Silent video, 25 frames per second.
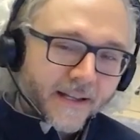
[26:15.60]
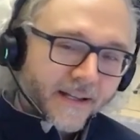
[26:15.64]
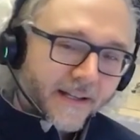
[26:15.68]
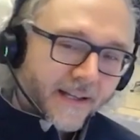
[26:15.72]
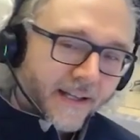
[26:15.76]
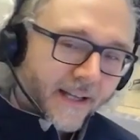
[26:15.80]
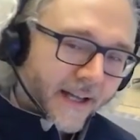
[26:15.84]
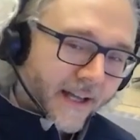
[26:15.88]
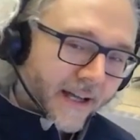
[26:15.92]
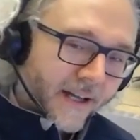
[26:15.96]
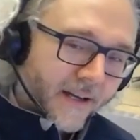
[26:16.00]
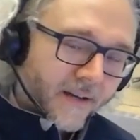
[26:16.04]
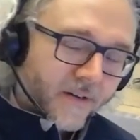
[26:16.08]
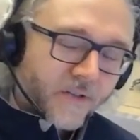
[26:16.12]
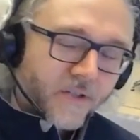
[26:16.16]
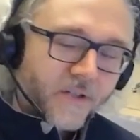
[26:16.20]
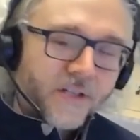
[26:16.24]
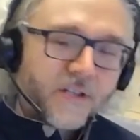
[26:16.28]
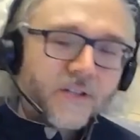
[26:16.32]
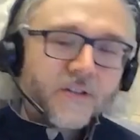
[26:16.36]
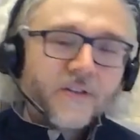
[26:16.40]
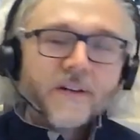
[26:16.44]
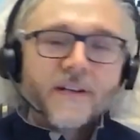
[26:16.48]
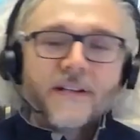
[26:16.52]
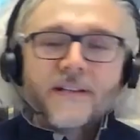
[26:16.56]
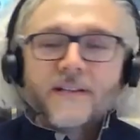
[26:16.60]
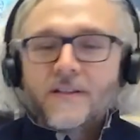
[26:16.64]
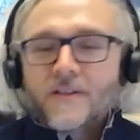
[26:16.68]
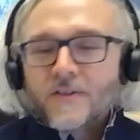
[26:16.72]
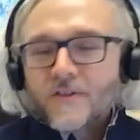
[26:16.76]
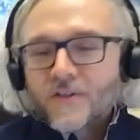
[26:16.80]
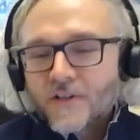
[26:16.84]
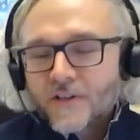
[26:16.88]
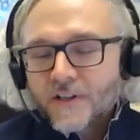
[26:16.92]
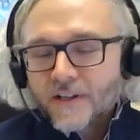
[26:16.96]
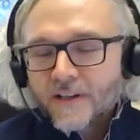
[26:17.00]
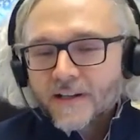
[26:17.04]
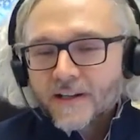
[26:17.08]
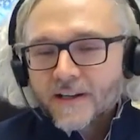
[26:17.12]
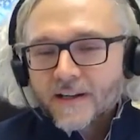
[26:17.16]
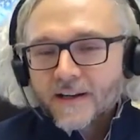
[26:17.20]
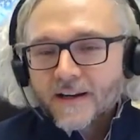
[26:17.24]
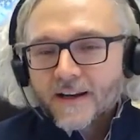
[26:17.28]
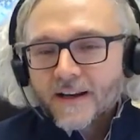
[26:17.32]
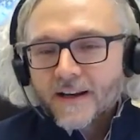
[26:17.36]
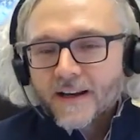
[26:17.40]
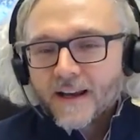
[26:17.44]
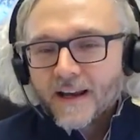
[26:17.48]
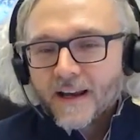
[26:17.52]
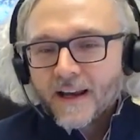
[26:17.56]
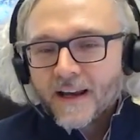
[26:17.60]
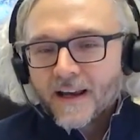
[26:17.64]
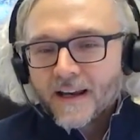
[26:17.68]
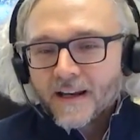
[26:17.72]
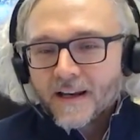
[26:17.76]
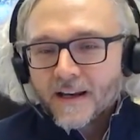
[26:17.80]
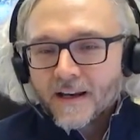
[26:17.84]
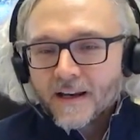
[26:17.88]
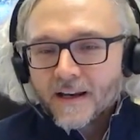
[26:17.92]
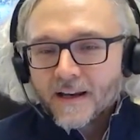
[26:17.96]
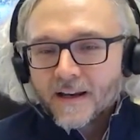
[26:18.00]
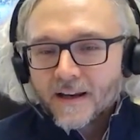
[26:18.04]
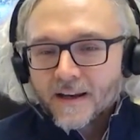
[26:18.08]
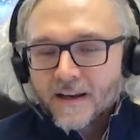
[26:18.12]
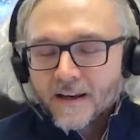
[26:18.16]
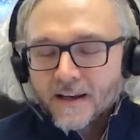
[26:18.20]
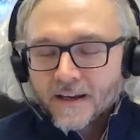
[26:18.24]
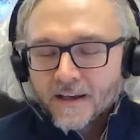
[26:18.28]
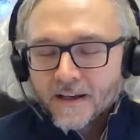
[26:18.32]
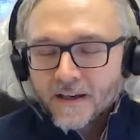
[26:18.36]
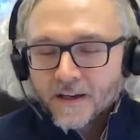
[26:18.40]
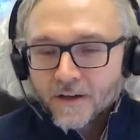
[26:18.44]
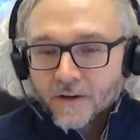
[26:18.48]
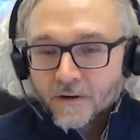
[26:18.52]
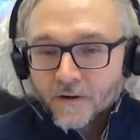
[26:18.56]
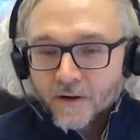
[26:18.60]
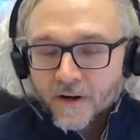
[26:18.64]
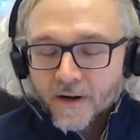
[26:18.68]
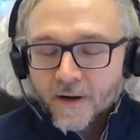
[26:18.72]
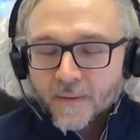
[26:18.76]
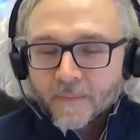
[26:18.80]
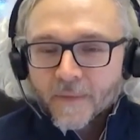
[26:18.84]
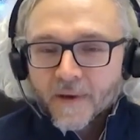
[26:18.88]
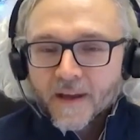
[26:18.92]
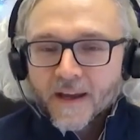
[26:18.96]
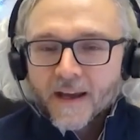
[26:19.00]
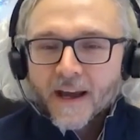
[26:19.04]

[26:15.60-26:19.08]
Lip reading: the energy transition in Europe?